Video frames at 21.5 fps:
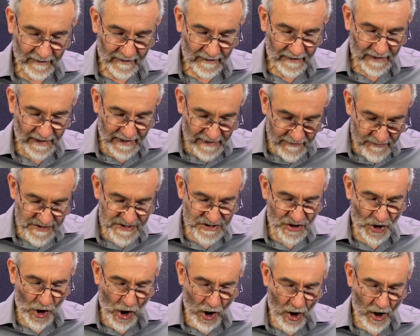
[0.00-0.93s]
He was
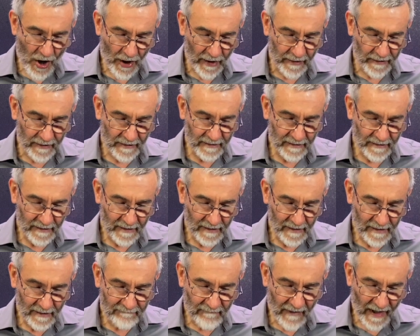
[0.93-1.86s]
gone.
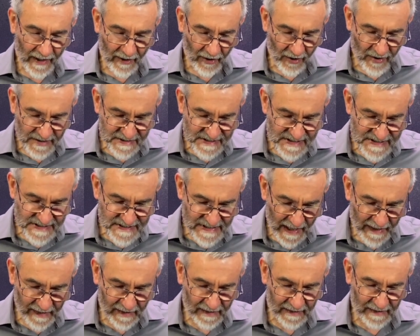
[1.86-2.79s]
My heart
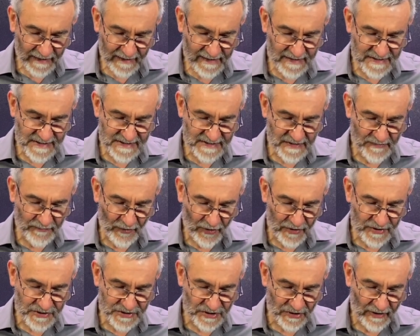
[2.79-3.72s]
sank at his
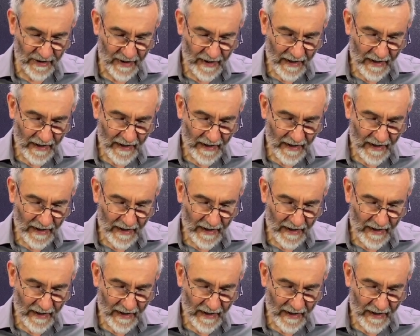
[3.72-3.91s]
departure.